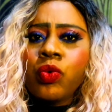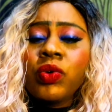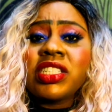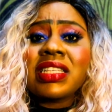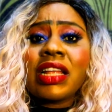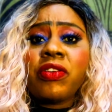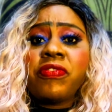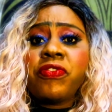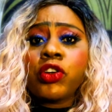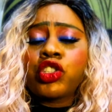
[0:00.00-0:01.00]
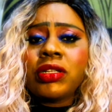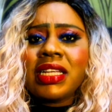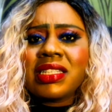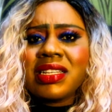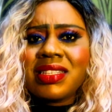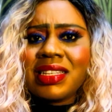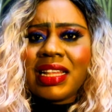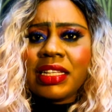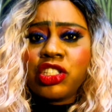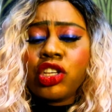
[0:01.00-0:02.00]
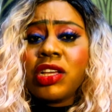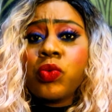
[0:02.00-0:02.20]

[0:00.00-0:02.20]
which is an unfortunate incident,